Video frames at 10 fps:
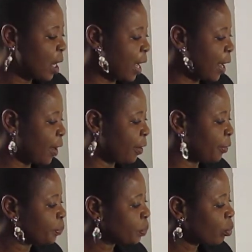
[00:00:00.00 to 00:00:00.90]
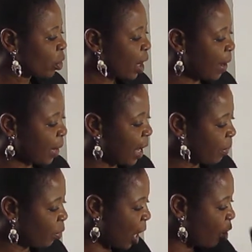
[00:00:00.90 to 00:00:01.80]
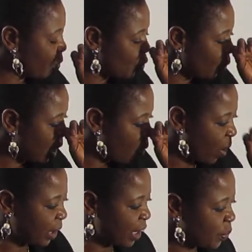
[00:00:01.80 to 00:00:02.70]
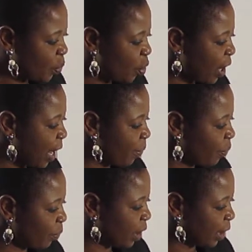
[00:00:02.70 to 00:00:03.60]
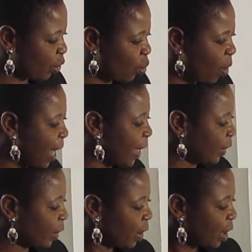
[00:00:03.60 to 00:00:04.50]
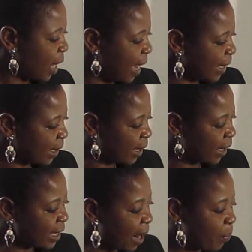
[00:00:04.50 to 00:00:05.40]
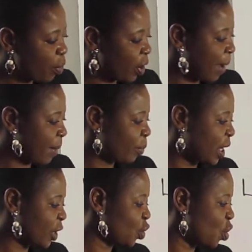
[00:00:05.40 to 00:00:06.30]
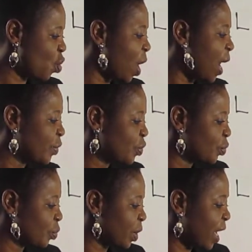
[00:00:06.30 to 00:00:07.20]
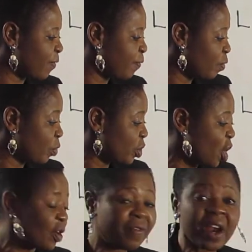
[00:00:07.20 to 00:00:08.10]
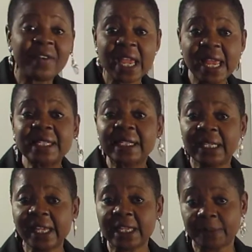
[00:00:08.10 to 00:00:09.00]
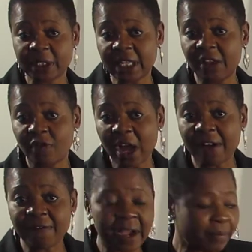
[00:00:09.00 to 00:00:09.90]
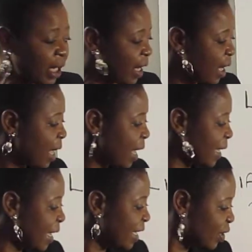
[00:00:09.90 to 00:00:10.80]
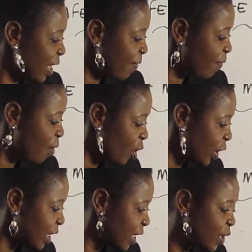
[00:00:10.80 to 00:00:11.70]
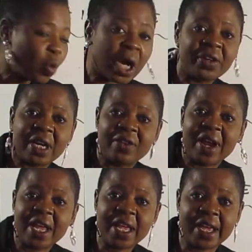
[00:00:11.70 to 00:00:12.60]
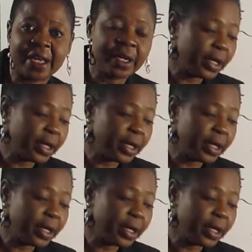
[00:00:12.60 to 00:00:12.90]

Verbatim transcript: Um, I, I'm, I'll be doing a wellness program in a little while. And uh, in that program, I'm going to show you how to get food done very easily, especially if you have family. And that is going to fall in this quadrant right here.